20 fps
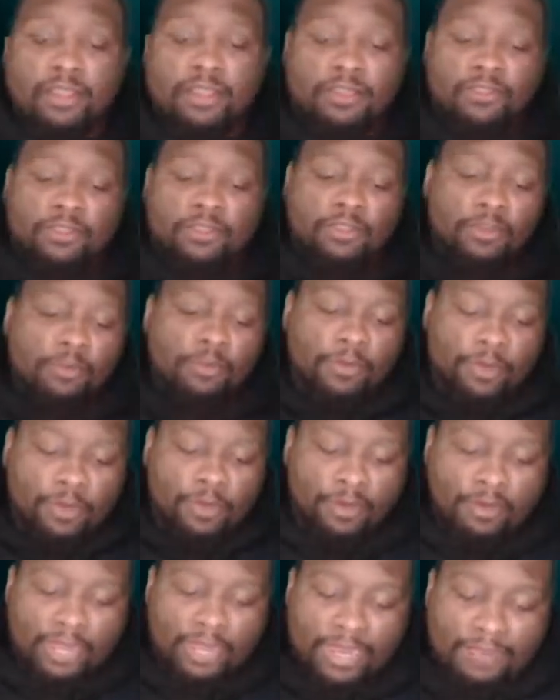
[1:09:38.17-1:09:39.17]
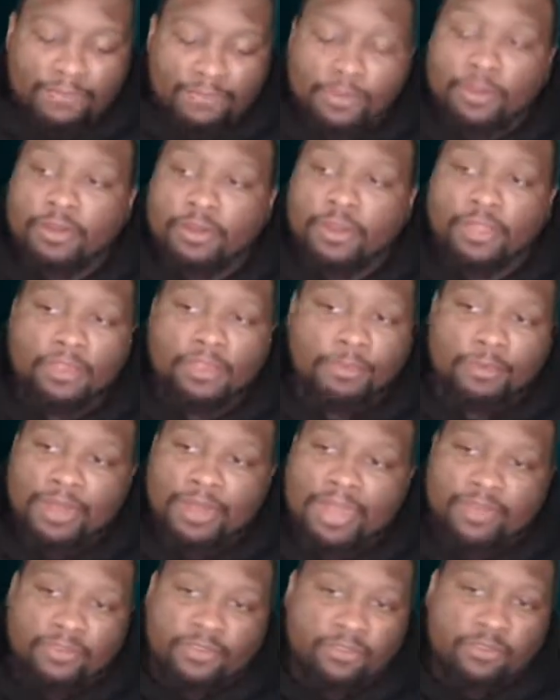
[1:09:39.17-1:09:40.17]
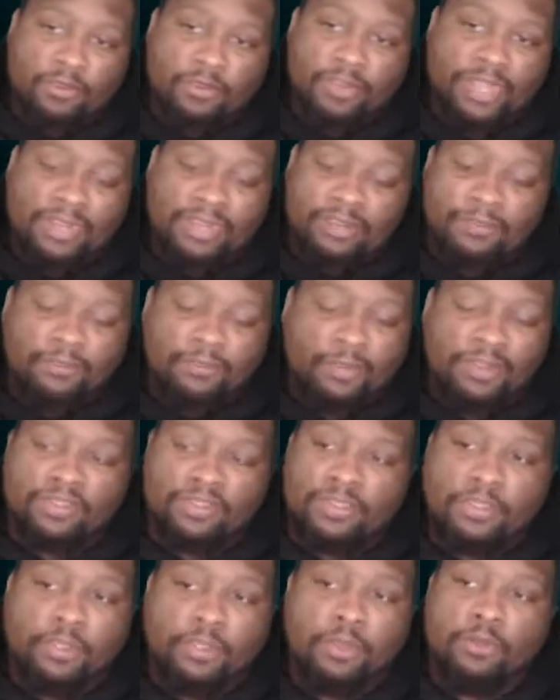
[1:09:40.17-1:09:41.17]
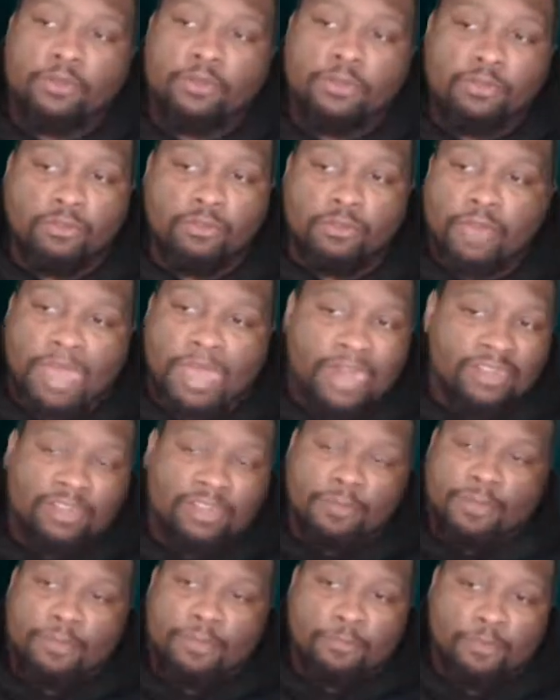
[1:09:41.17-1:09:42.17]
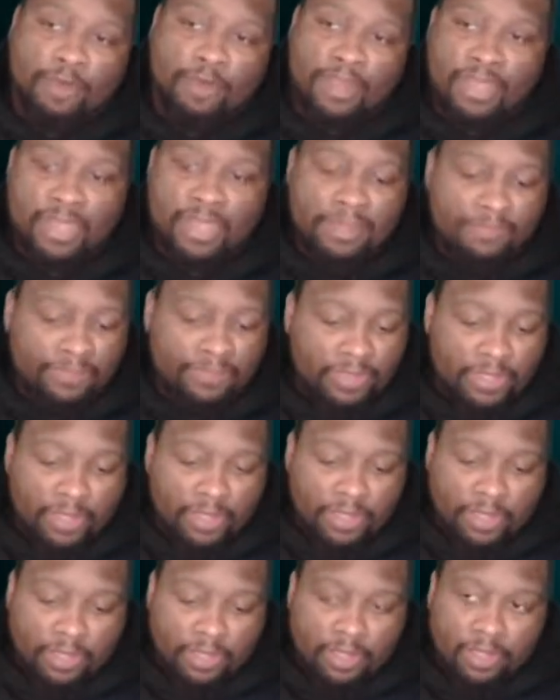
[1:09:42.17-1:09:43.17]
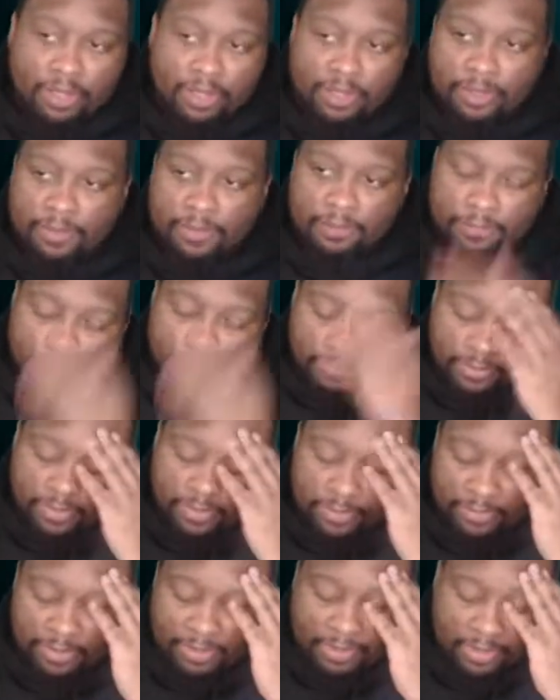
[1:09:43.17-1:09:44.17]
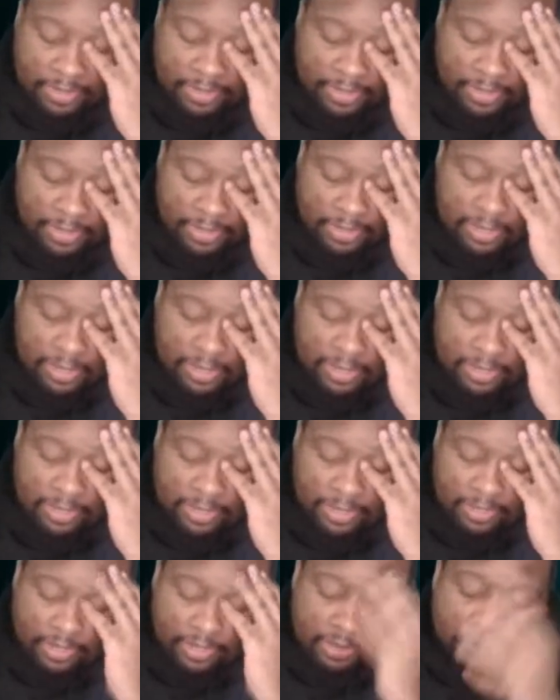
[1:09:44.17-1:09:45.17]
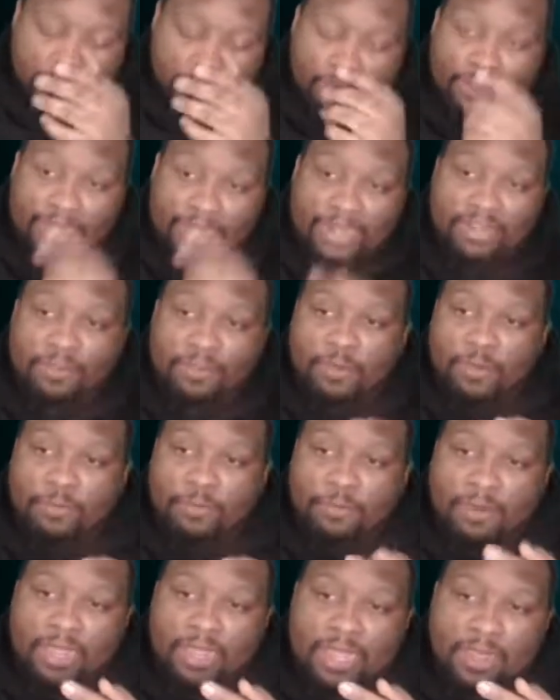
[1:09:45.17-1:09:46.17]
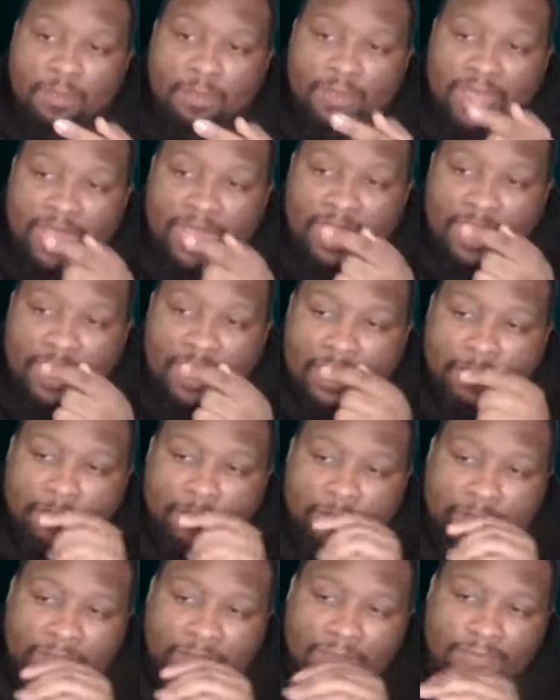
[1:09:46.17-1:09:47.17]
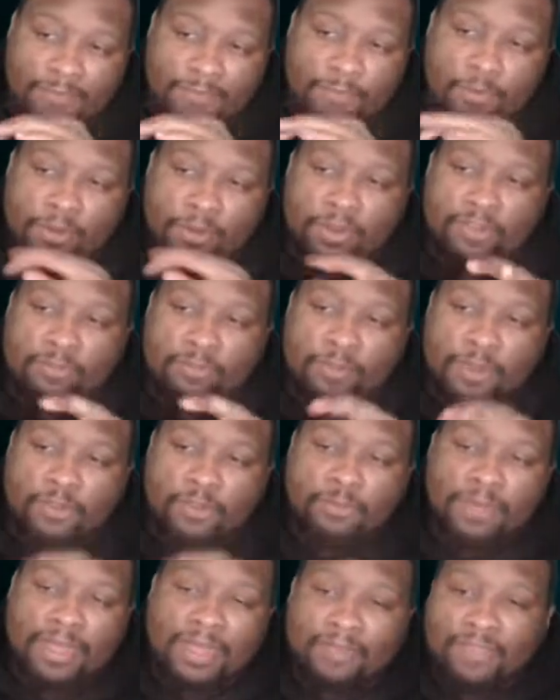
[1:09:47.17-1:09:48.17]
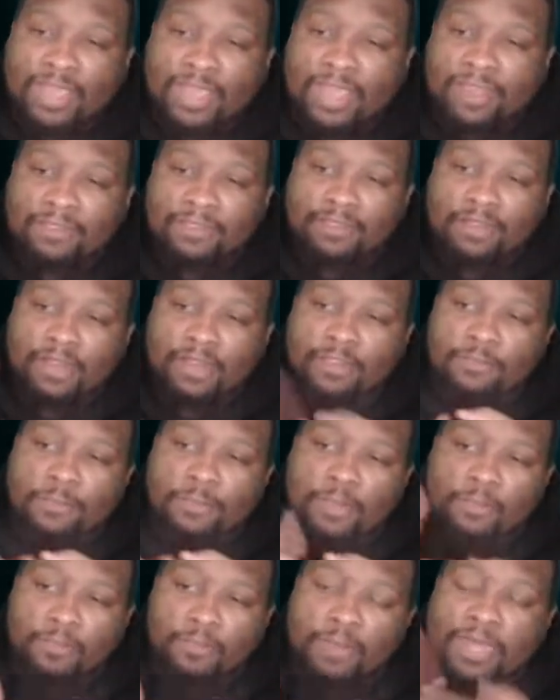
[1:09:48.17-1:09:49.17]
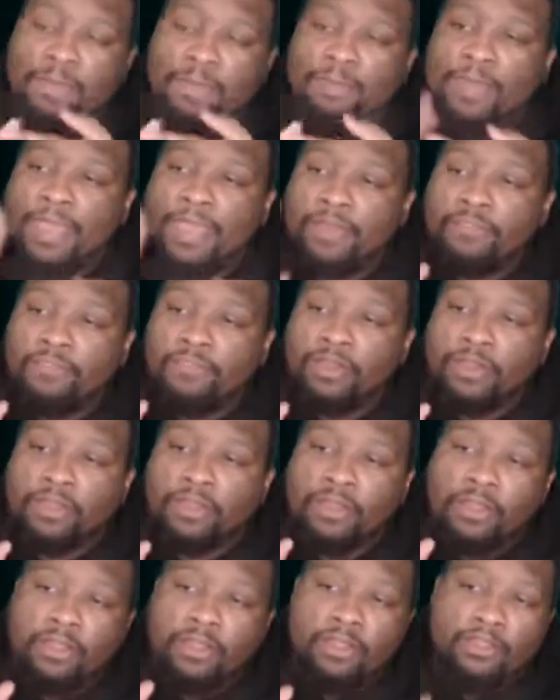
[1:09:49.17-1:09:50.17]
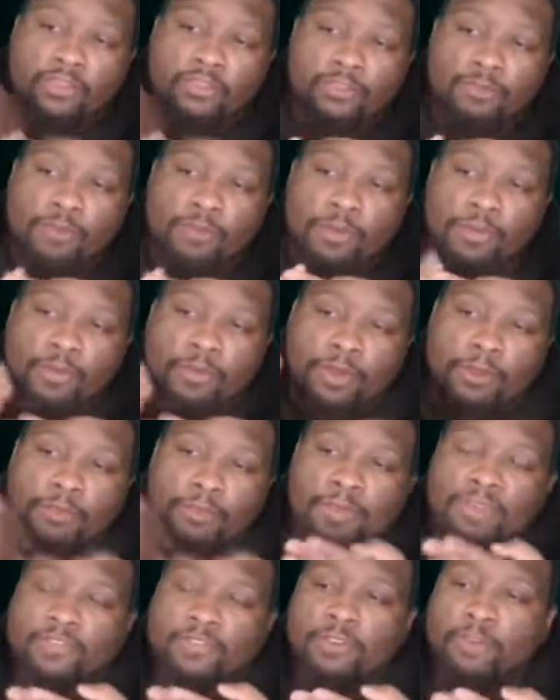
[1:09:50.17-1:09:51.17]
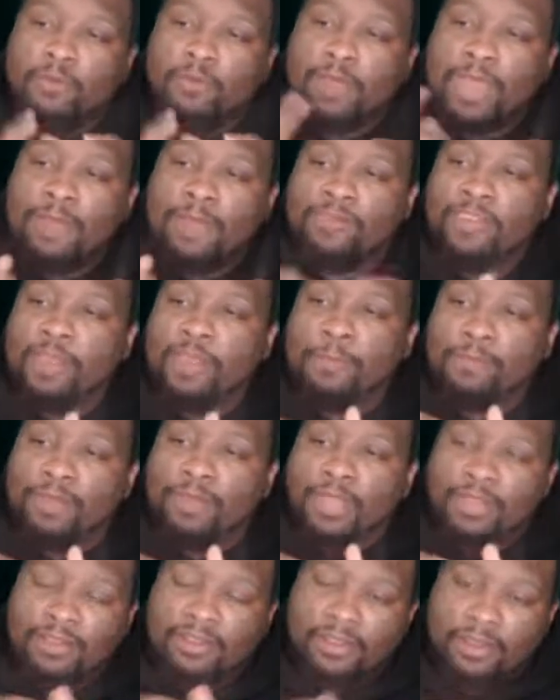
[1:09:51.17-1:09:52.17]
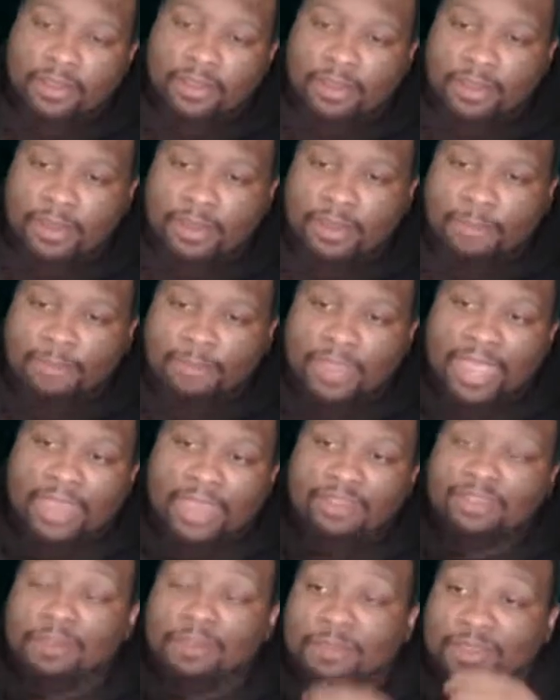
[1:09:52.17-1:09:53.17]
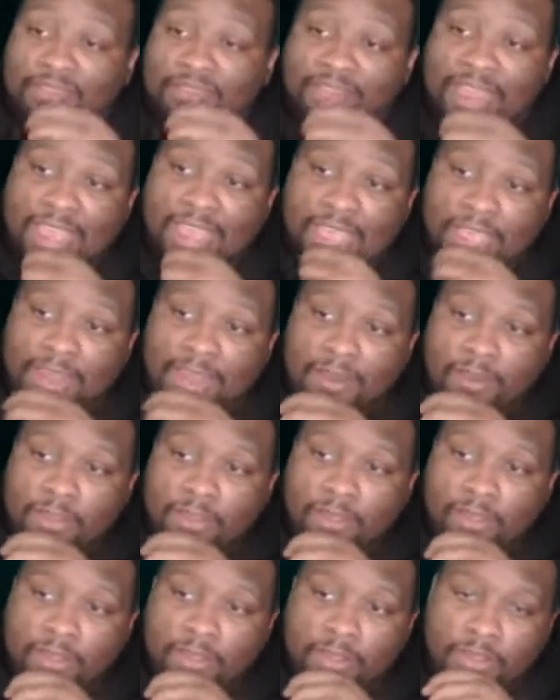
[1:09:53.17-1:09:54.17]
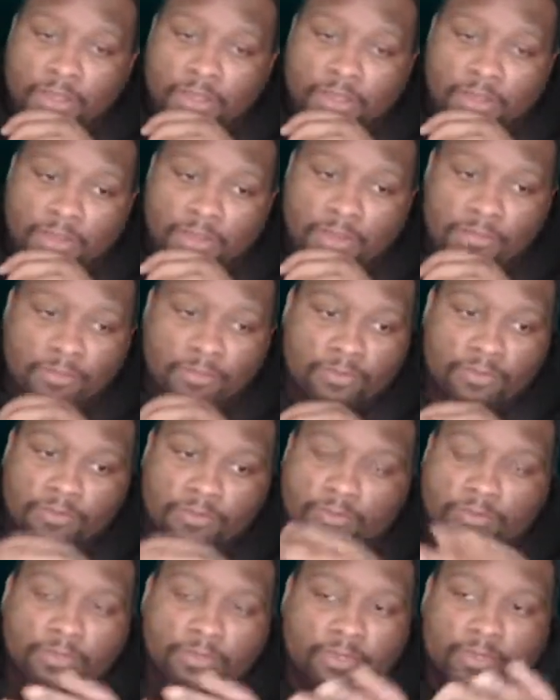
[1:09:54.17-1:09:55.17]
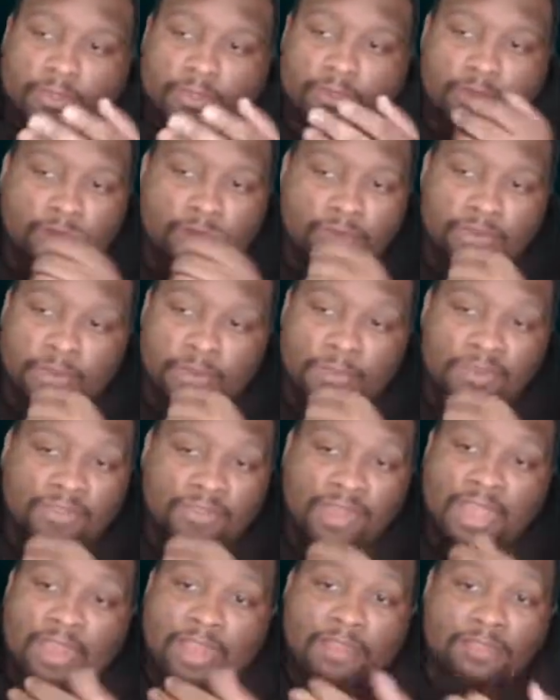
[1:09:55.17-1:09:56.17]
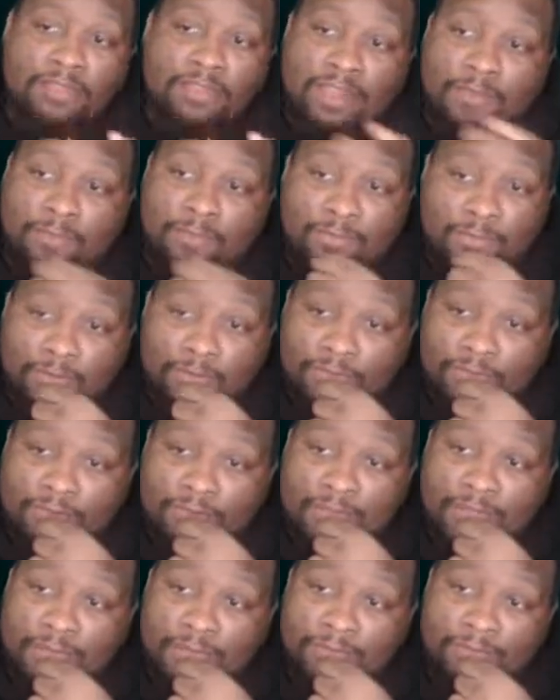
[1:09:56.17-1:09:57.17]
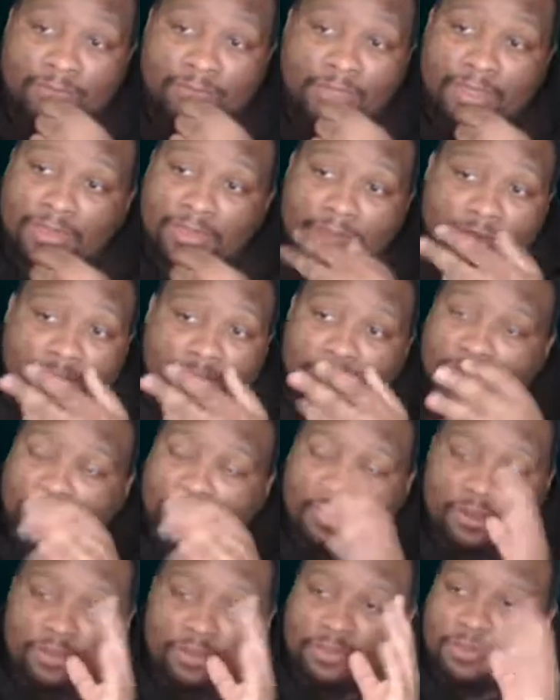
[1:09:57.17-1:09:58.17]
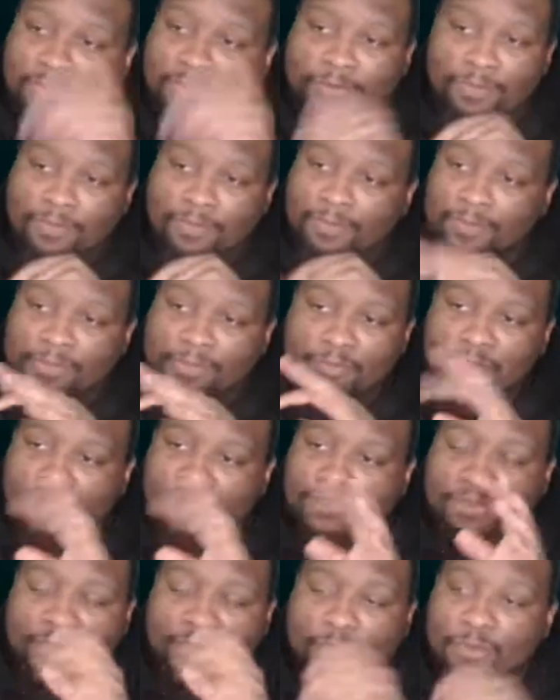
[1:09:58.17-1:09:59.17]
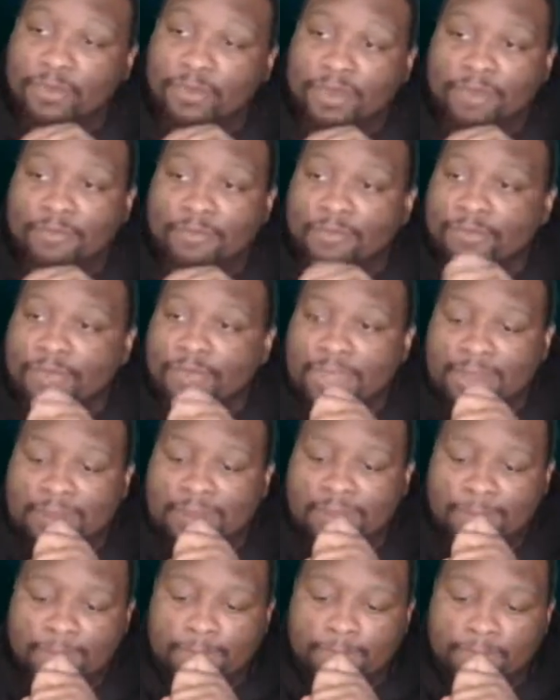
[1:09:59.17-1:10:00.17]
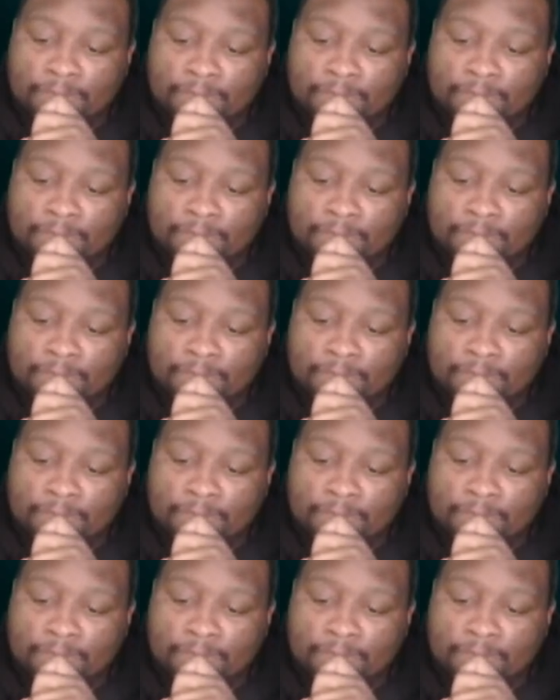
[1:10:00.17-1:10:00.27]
So you heard, like, if you heard other projects, you hear, like, the voice of Goku, Optimus Prime. Um, let me think. Goku, Optimus Prime. I had like four of the SpongeBob cast, so like SpongeBob, Patrick, Squidward, Mr. Krabs, and Plankton on there. I had Timmy's dad. Um, Timmy's dad doesn't have a first name. That that's a cartoon mystery. We'll never find out.